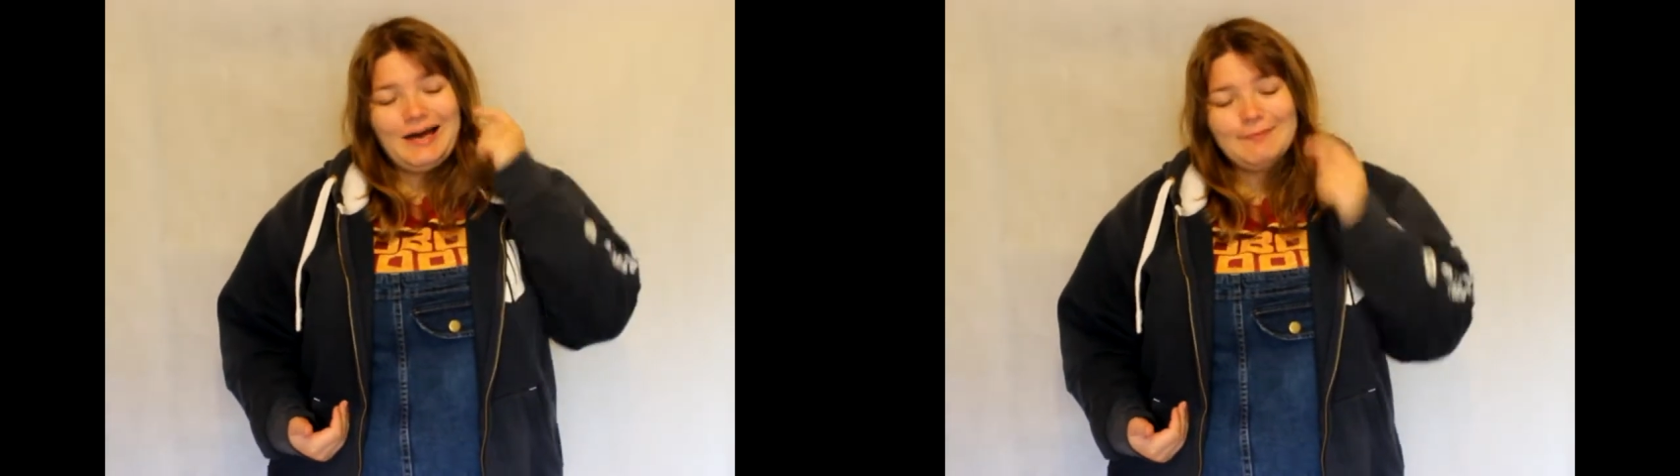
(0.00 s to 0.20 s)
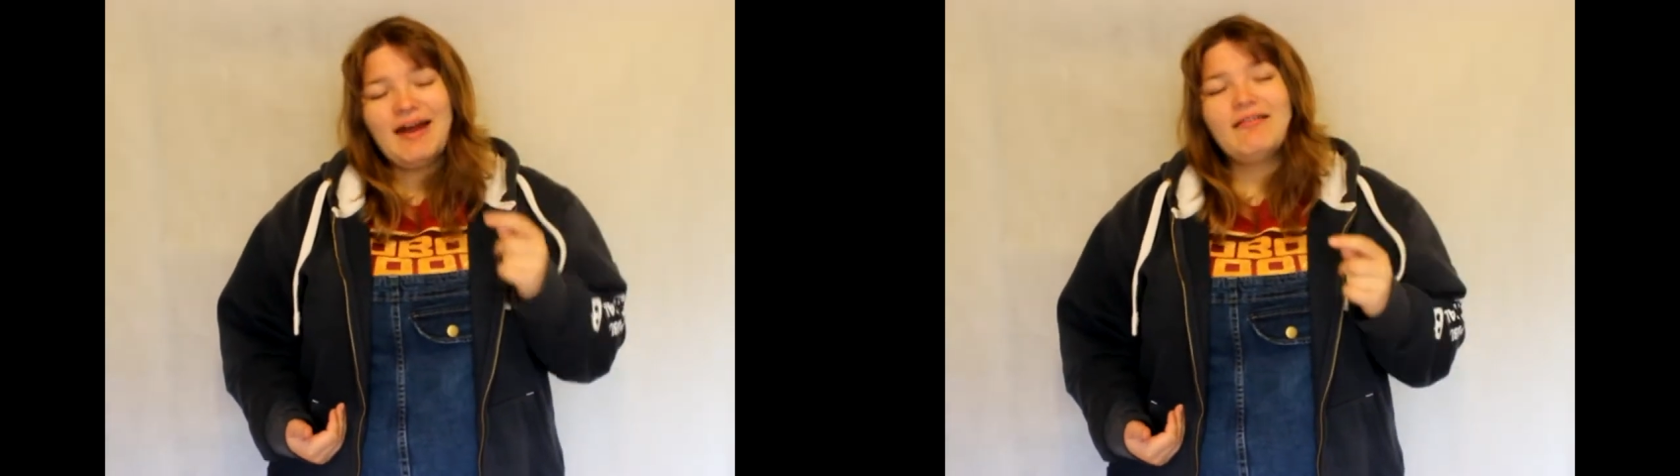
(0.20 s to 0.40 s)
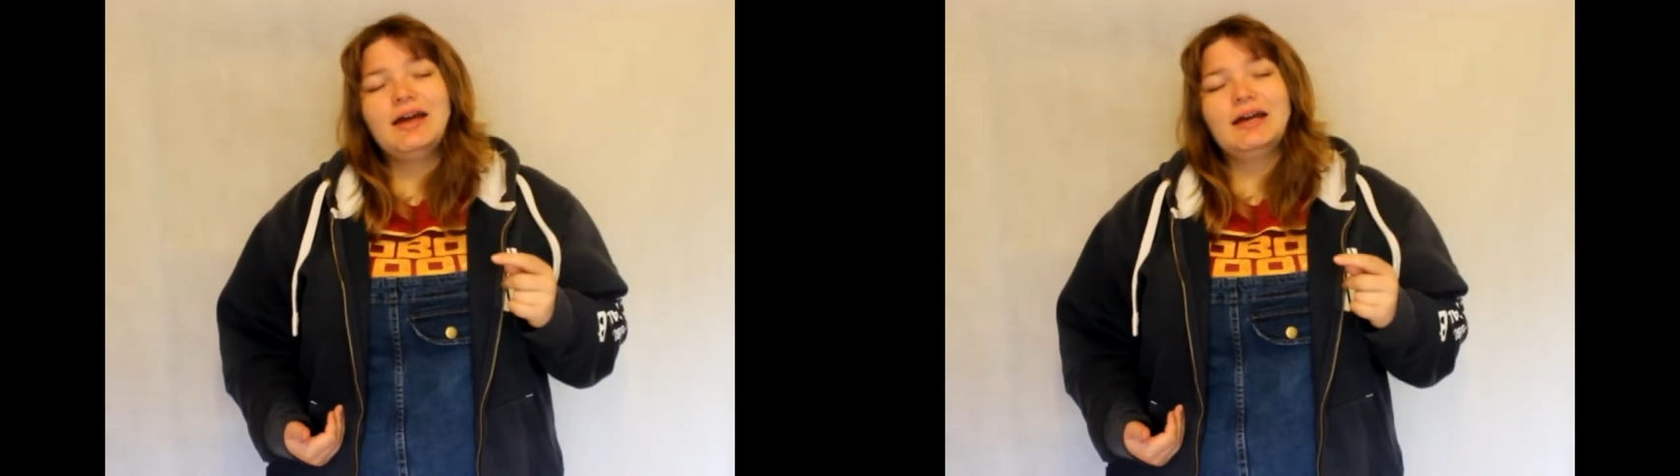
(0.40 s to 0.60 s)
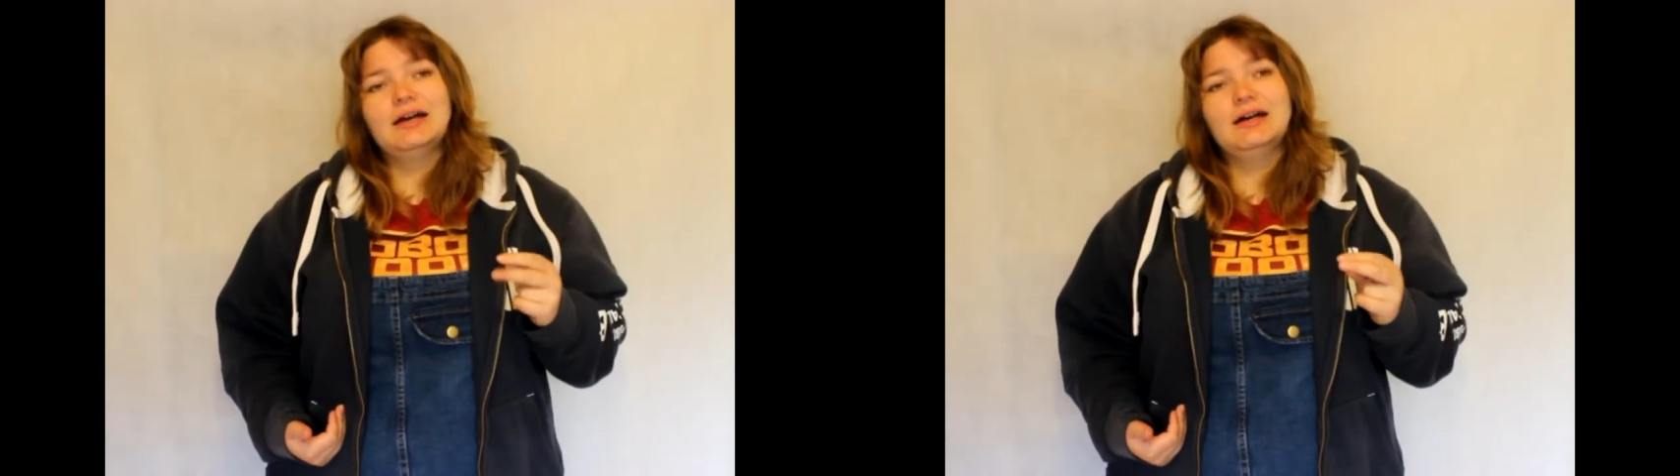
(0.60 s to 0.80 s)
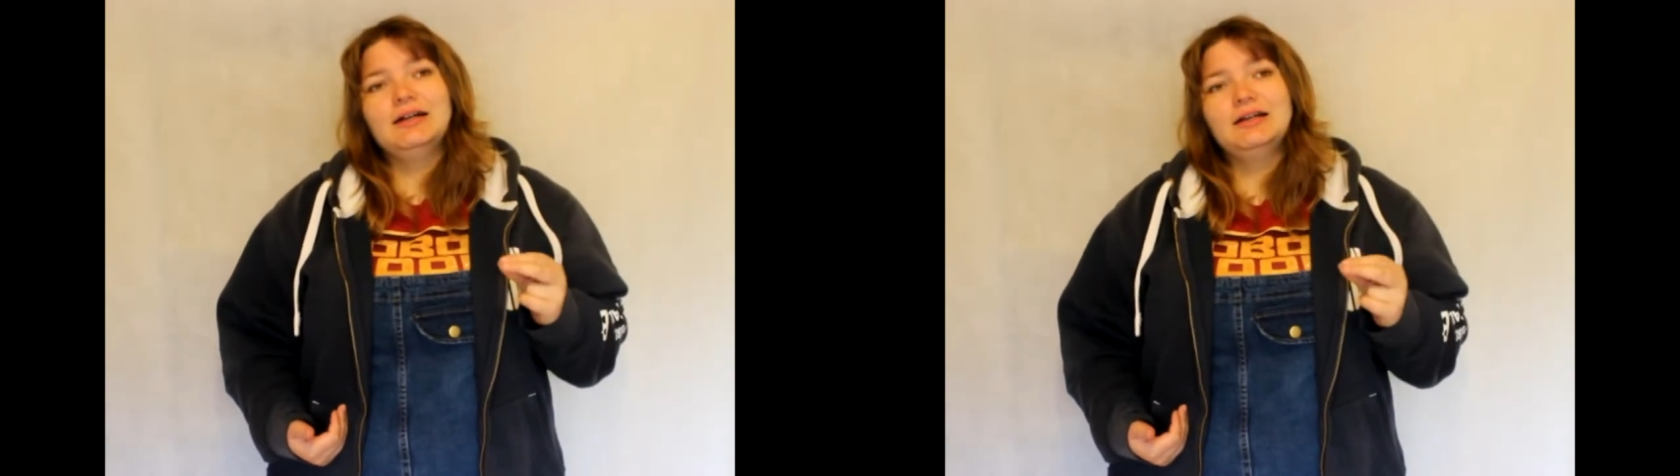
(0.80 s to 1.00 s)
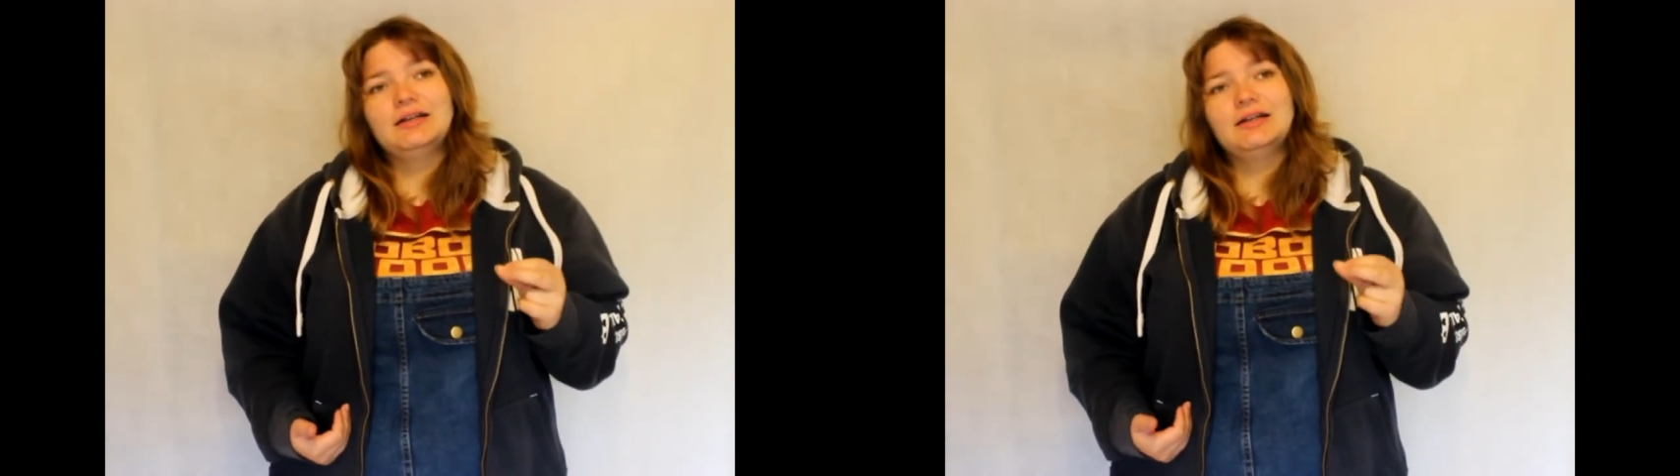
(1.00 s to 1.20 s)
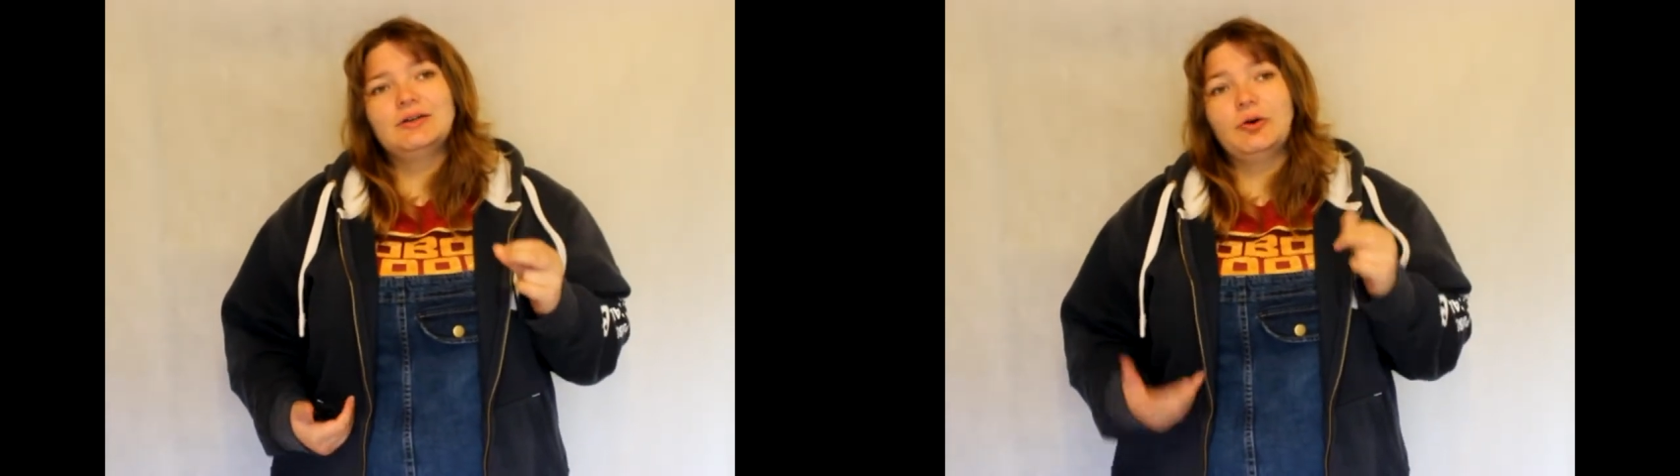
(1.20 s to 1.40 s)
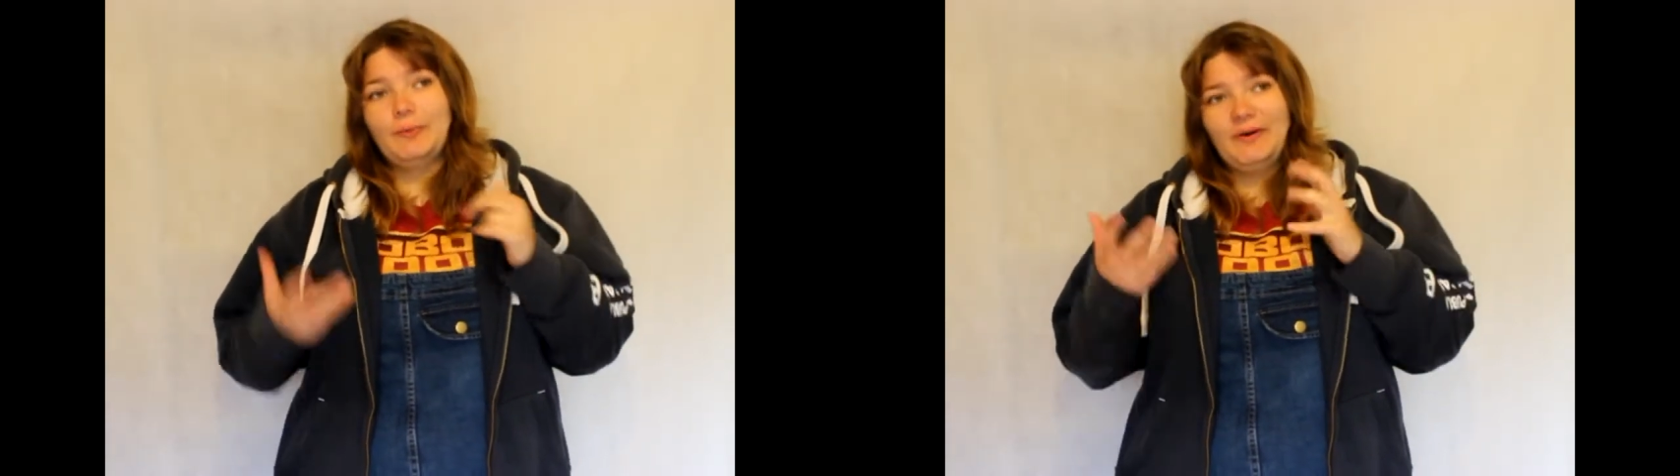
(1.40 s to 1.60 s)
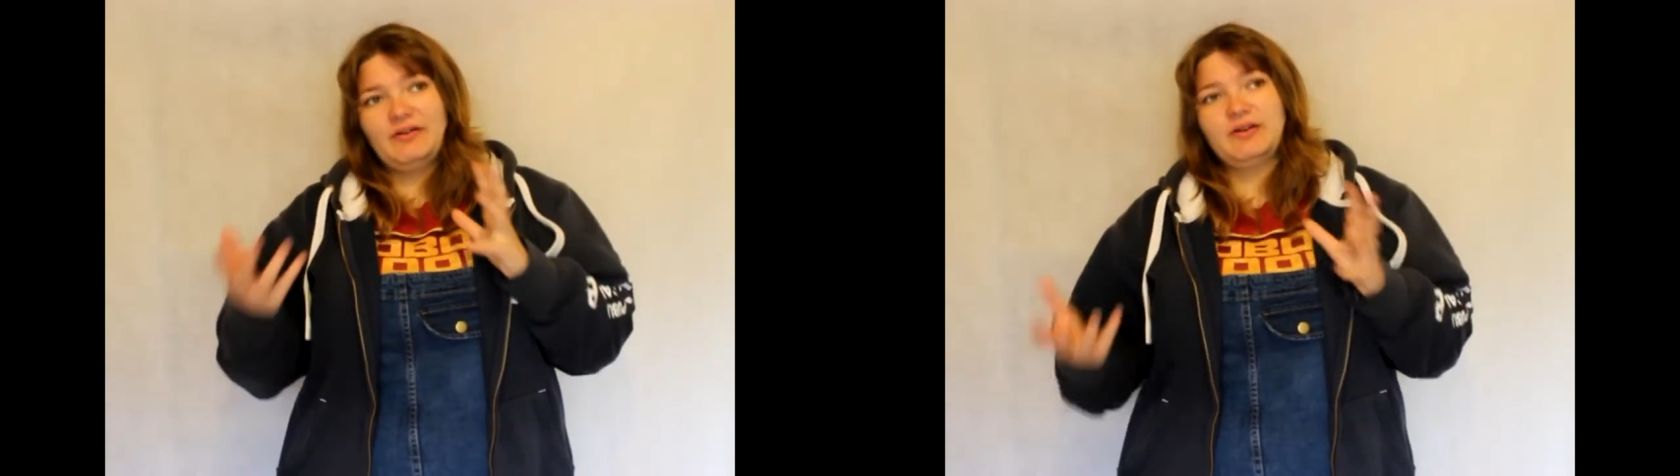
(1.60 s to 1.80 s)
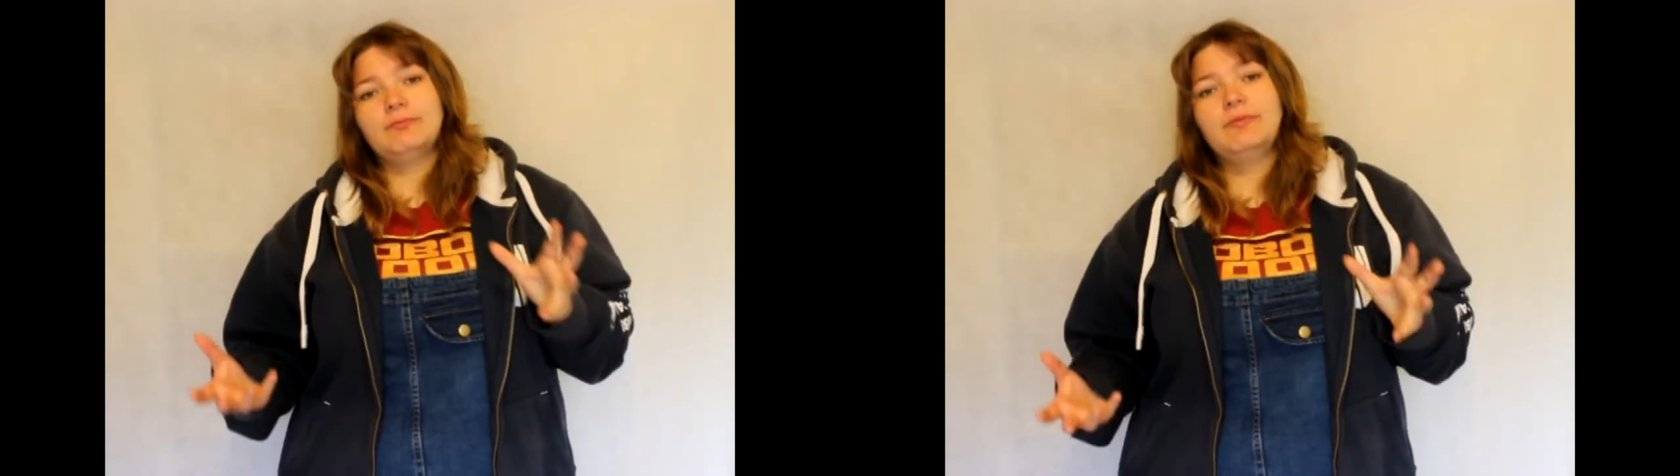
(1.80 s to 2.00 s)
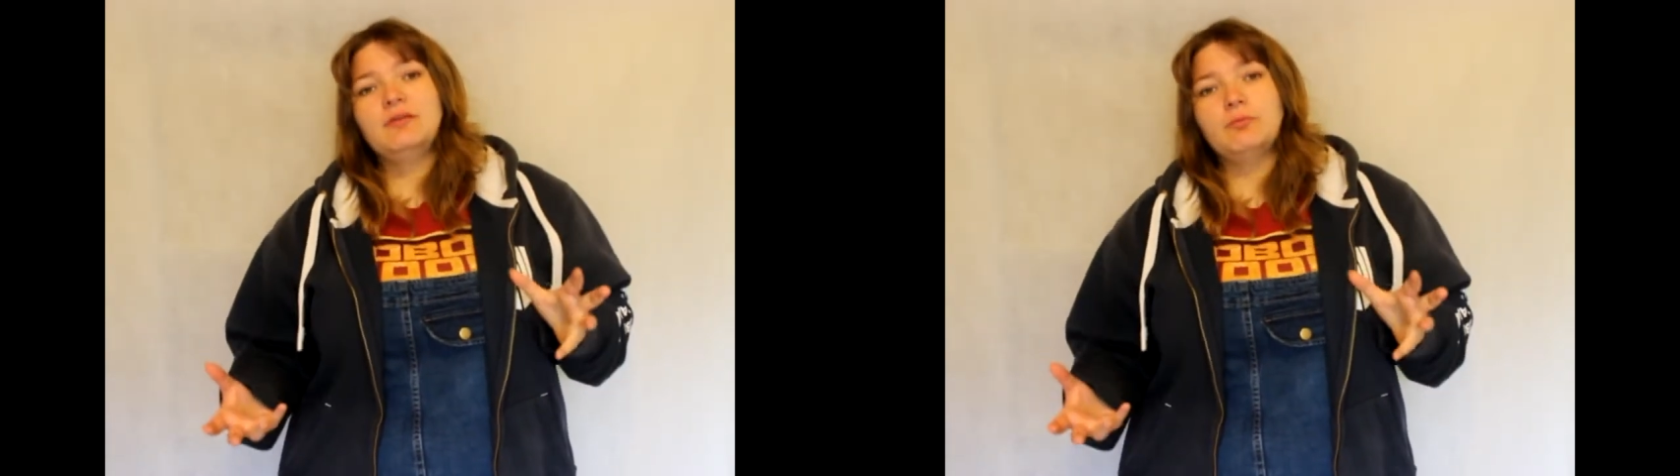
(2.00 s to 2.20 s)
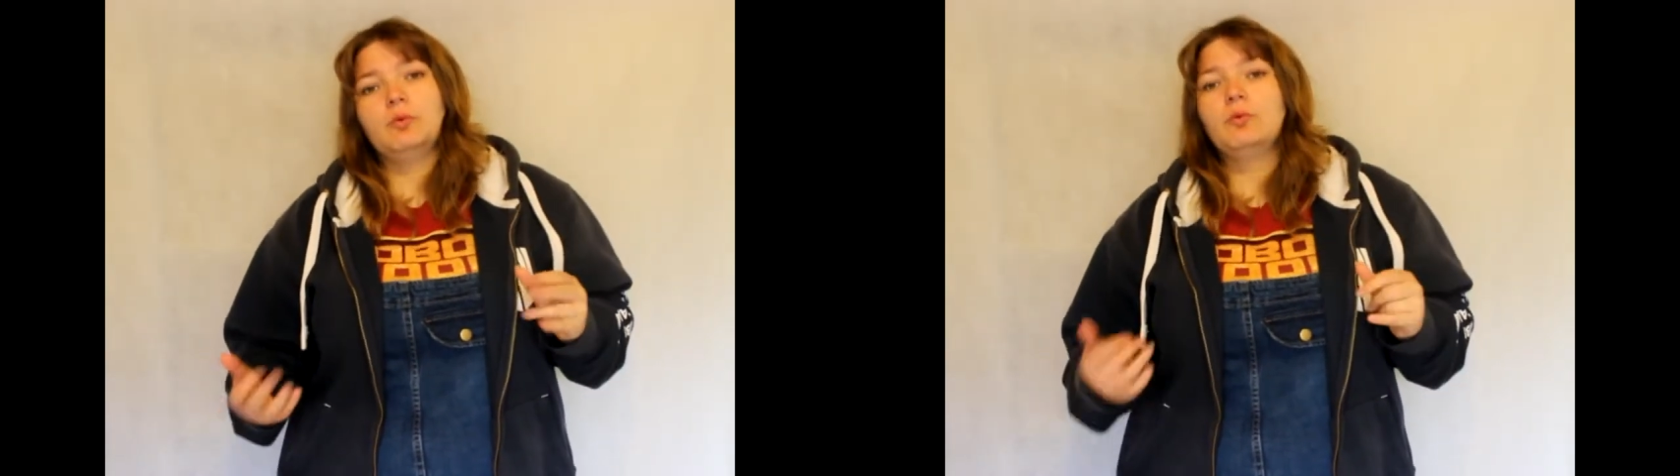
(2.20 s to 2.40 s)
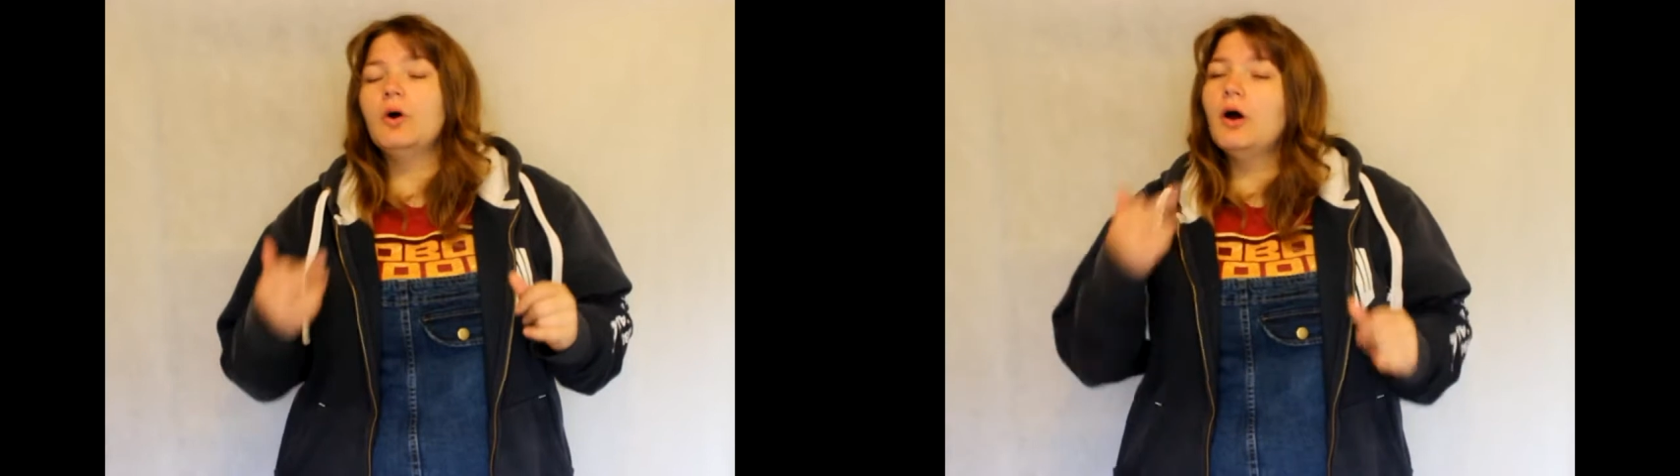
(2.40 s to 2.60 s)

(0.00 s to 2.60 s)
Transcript: America, or American people,